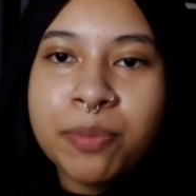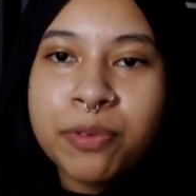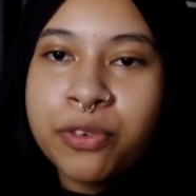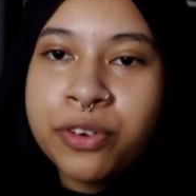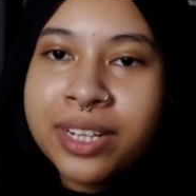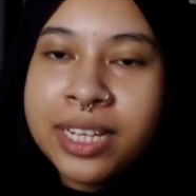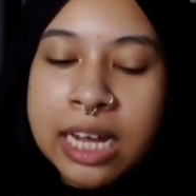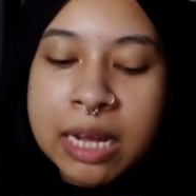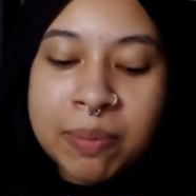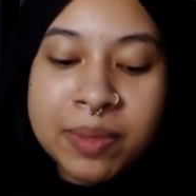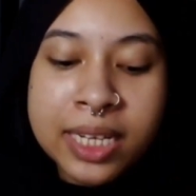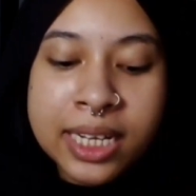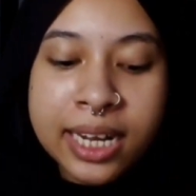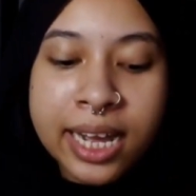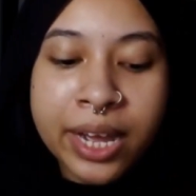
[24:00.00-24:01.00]
for the
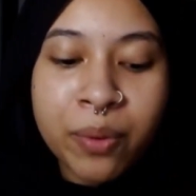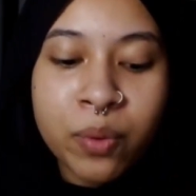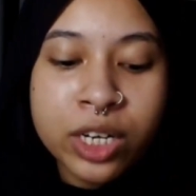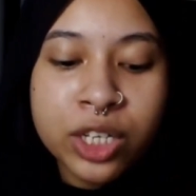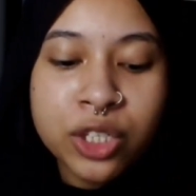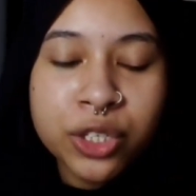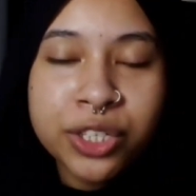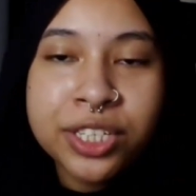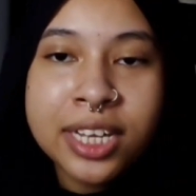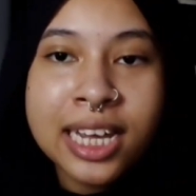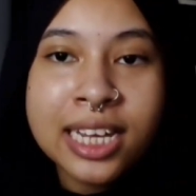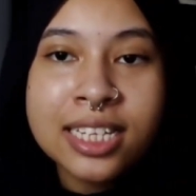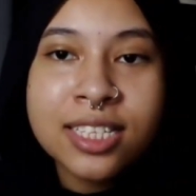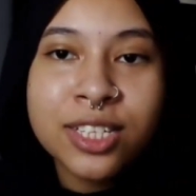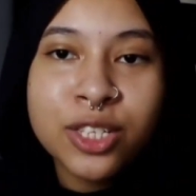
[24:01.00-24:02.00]
update, I want to show you
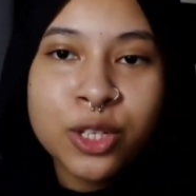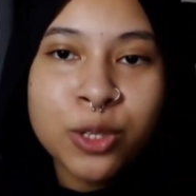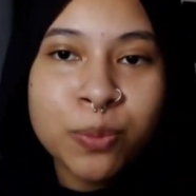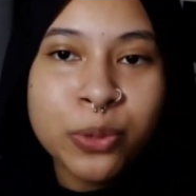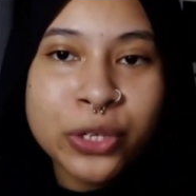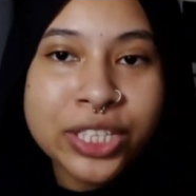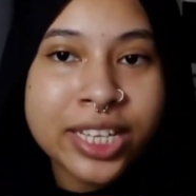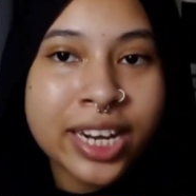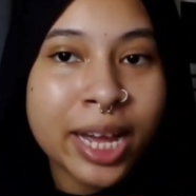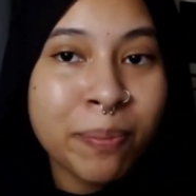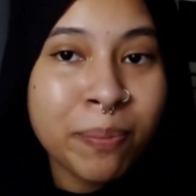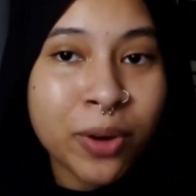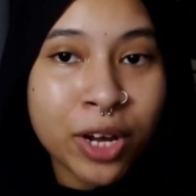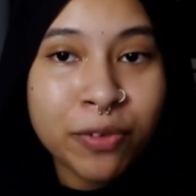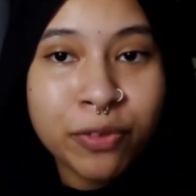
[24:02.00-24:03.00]
guys the 2 books that I
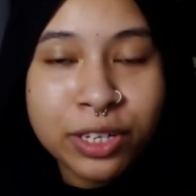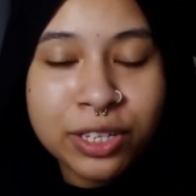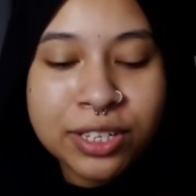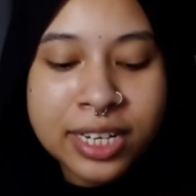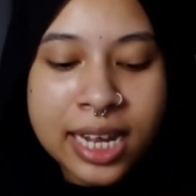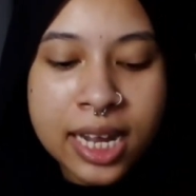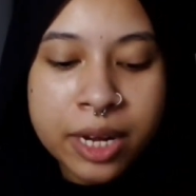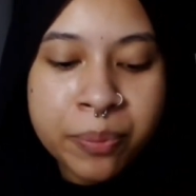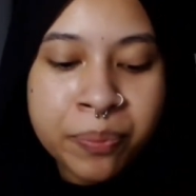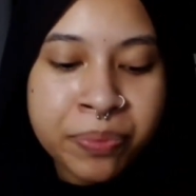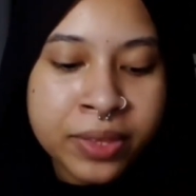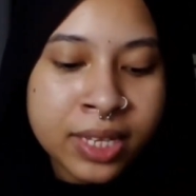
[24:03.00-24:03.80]
bought for today.